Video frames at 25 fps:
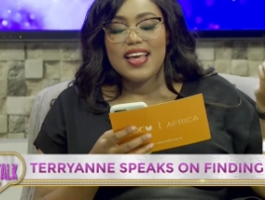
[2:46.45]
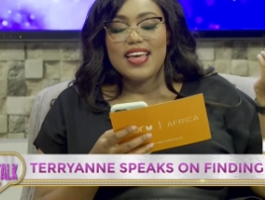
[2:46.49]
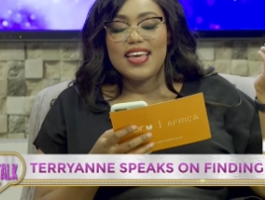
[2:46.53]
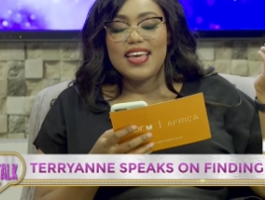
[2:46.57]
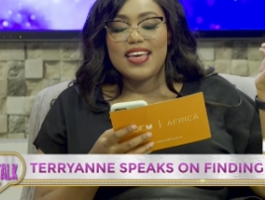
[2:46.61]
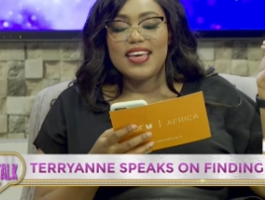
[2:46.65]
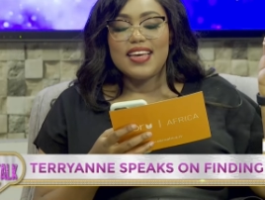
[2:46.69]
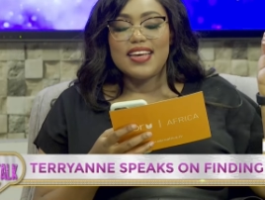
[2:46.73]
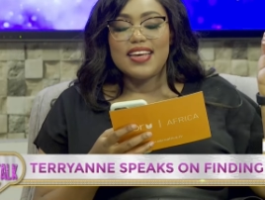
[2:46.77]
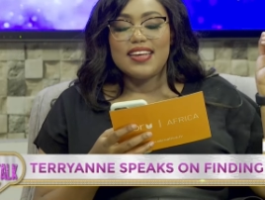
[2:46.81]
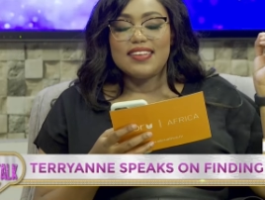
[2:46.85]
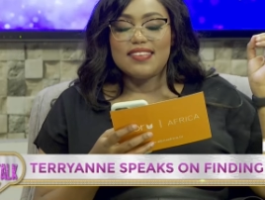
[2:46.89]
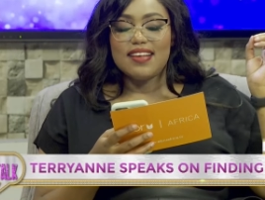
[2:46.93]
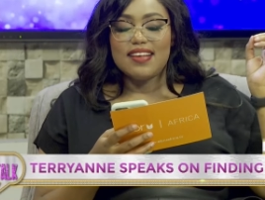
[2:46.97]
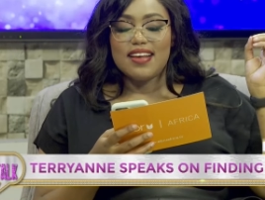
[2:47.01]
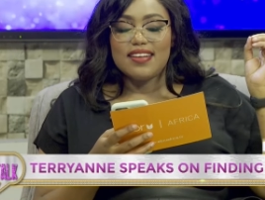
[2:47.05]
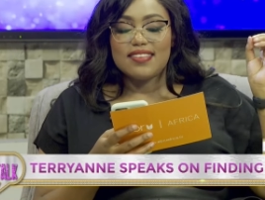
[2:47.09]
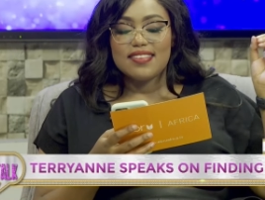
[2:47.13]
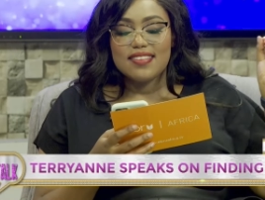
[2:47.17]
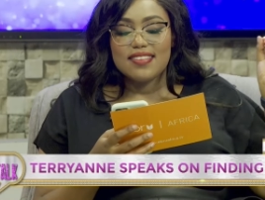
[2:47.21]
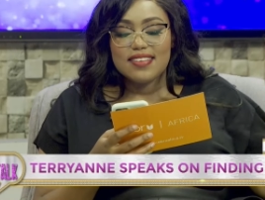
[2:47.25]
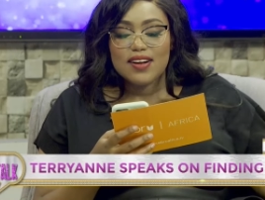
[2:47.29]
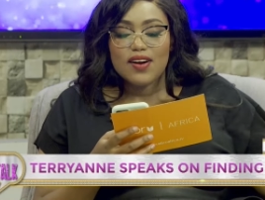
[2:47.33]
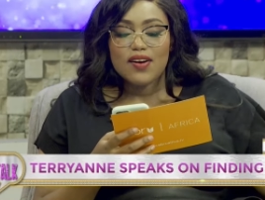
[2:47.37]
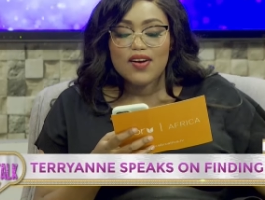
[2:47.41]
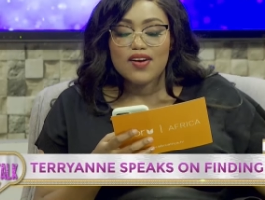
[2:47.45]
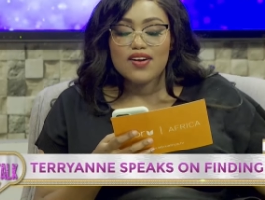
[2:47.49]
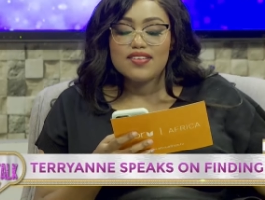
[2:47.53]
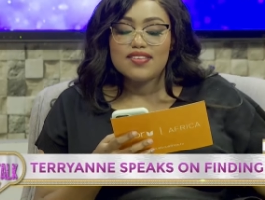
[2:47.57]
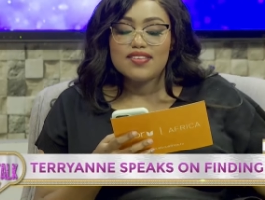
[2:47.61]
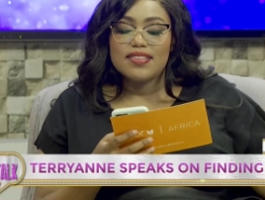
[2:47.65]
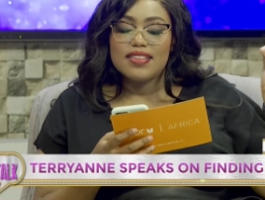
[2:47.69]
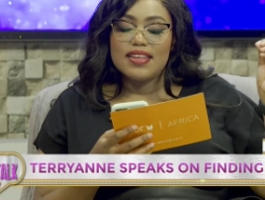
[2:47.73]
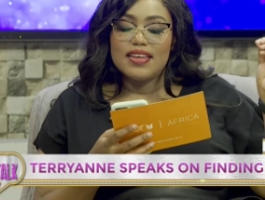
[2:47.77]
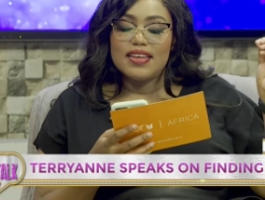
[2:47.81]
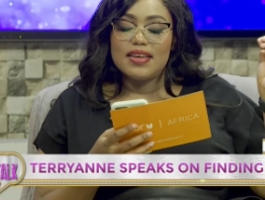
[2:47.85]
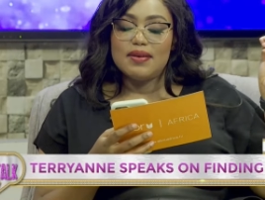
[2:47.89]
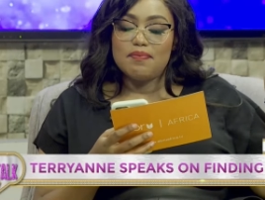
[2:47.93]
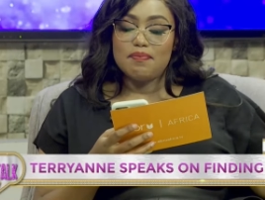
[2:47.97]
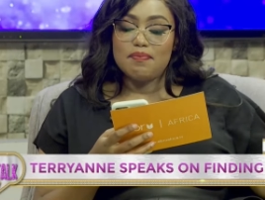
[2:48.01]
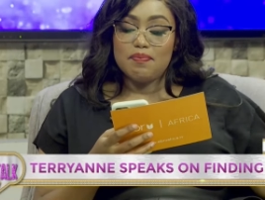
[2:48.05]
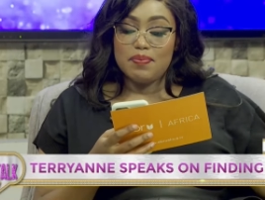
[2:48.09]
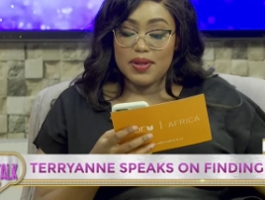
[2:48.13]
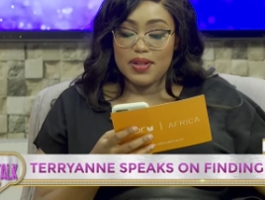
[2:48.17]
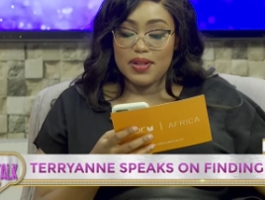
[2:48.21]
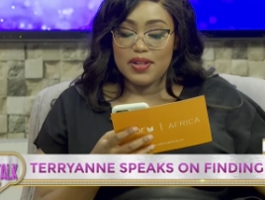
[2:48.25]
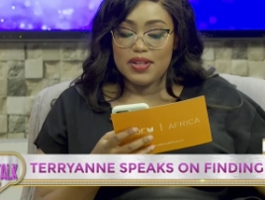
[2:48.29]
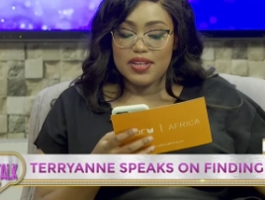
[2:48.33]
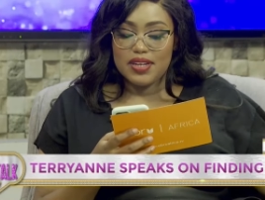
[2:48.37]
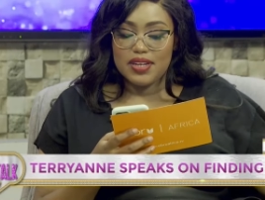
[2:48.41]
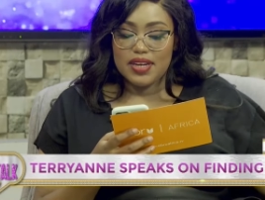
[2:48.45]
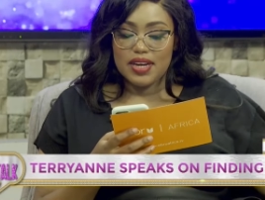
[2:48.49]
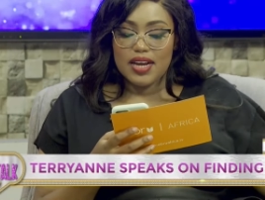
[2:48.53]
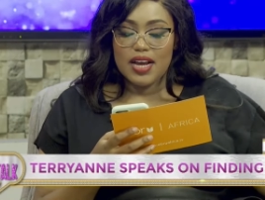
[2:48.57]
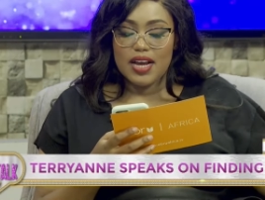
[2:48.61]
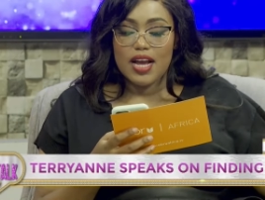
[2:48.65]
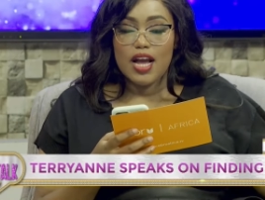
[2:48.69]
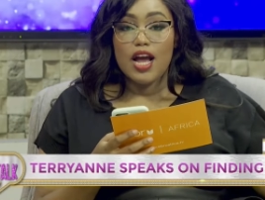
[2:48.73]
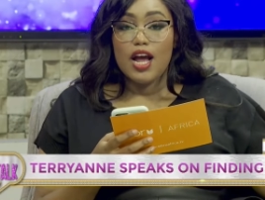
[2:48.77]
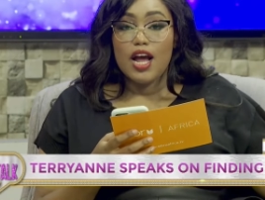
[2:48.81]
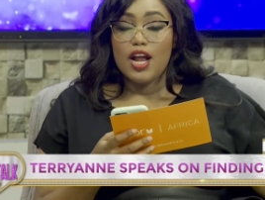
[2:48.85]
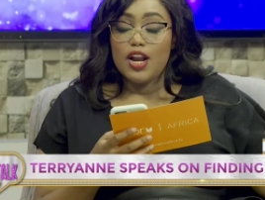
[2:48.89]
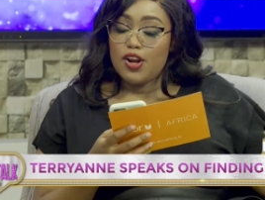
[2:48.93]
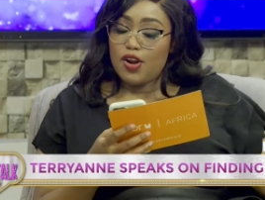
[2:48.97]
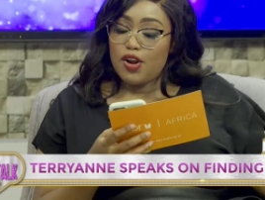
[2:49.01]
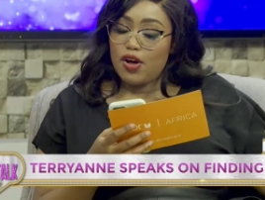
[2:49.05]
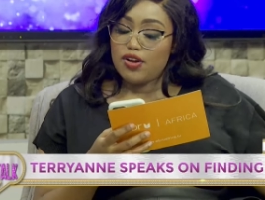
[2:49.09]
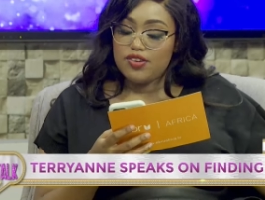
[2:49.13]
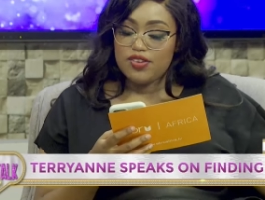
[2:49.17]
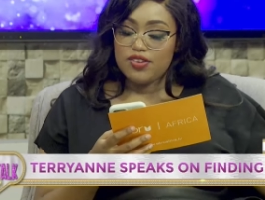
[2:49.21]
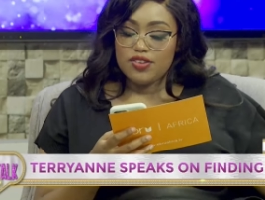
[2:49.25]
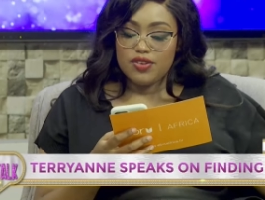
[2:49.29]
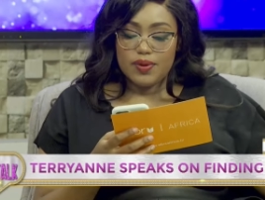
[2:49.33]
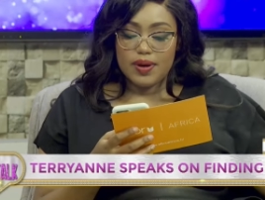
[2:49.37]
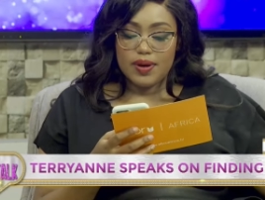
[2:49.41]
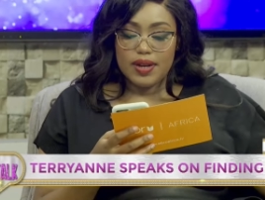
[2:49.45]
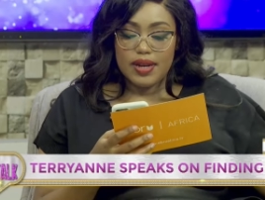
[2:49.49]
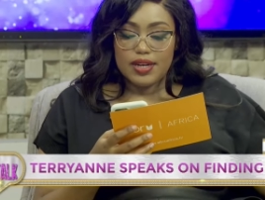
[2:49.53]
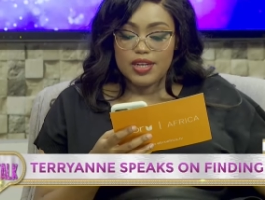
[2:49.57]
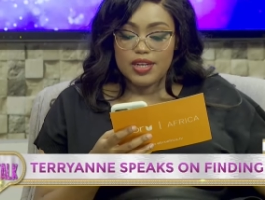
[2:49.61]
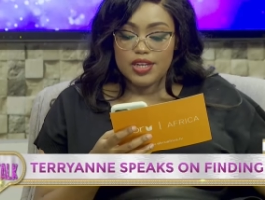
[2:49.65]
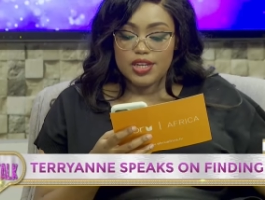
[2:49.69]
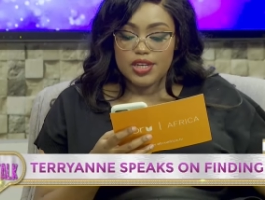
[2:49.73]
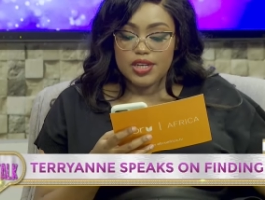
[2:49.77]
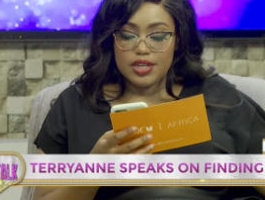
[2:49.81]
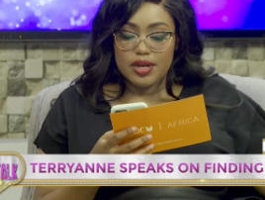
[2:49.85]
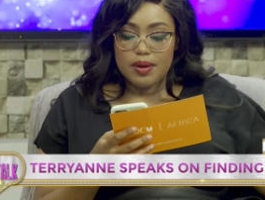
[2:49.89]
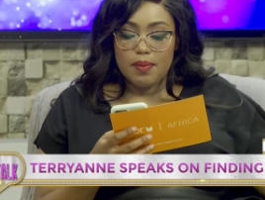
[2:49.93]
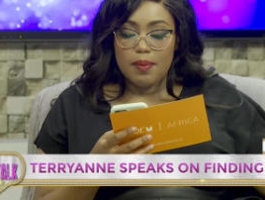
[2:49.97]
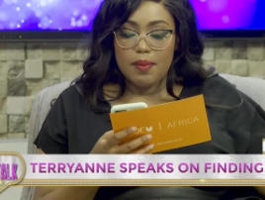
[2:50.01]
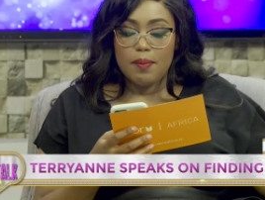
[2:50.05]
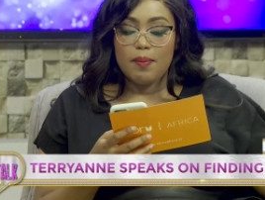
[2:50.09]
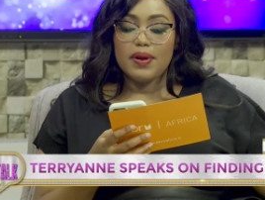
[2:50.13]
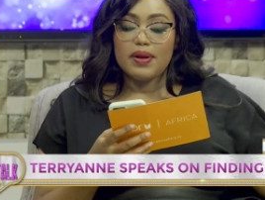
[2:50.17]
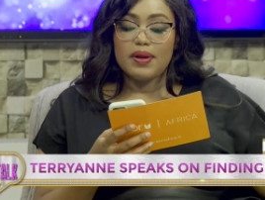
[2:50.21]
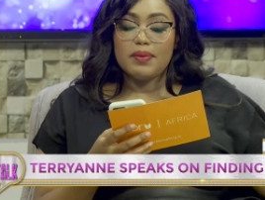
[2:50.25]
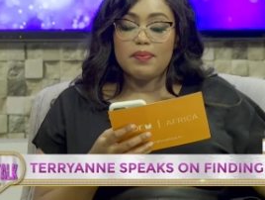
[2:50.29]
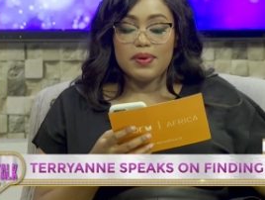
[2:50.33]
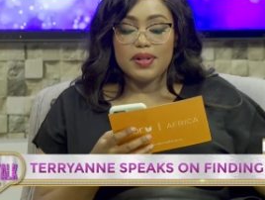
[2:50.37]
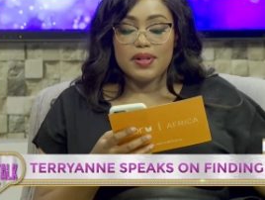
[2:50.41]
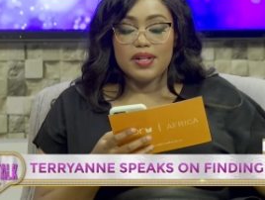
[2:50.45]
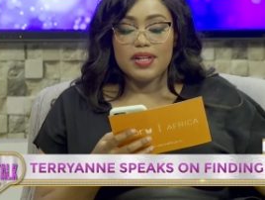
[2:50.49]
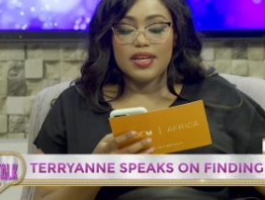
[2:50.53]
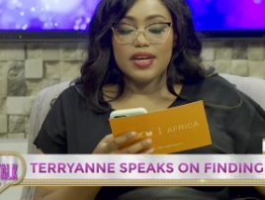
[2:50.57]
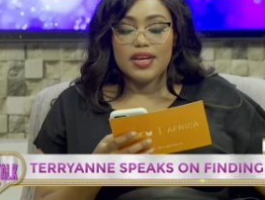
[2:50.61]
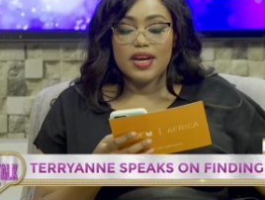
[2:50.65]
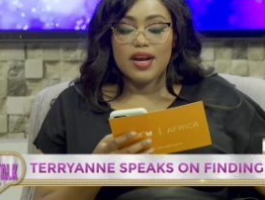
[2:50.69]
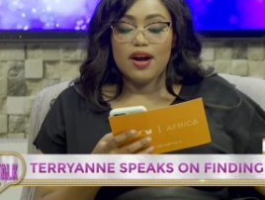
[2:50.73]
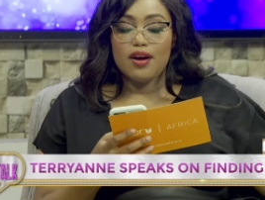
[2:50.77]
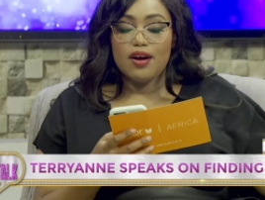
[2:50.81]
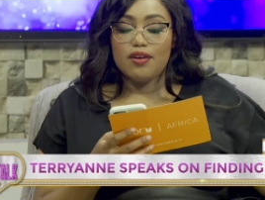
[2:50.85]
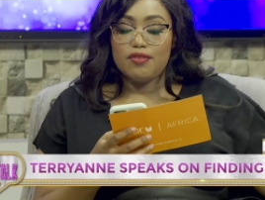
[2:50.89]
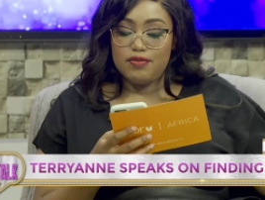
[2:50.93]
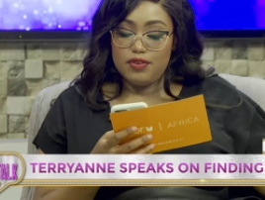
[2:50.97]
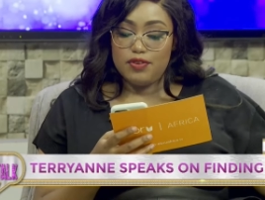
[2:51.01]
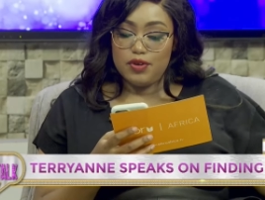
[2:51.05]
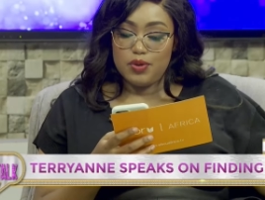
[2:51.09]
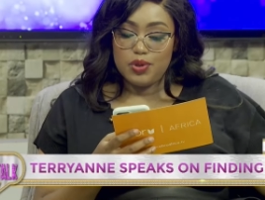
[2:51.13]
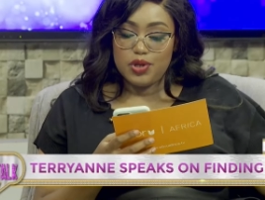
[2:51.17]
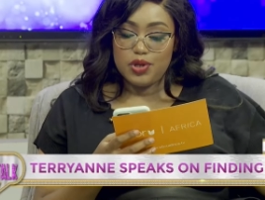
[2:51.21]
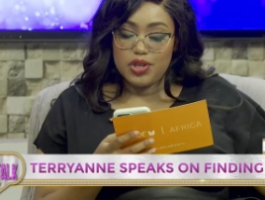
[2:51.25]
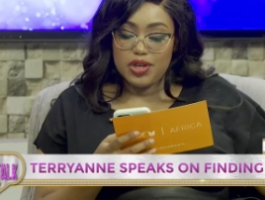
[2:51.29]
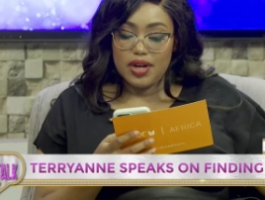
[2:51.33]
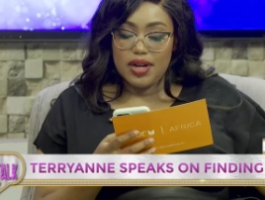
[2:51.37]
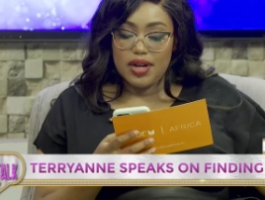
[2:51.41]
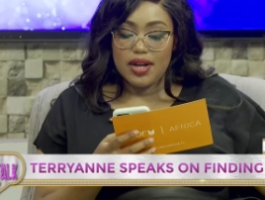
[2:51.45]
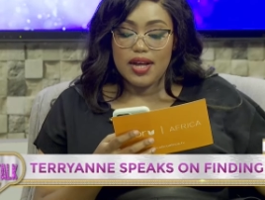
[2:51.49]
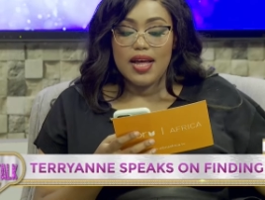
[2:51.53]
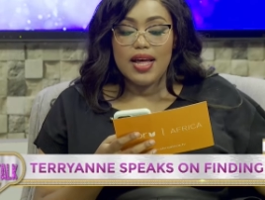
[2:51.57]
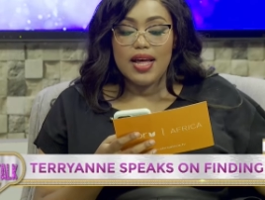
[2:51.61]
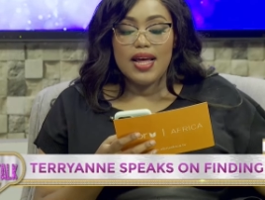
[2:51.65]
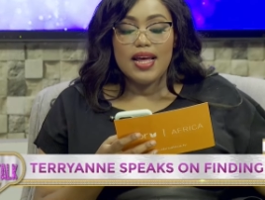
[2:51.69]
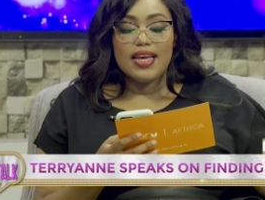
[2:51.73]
He is seriously building, not just a relationship, but building a future.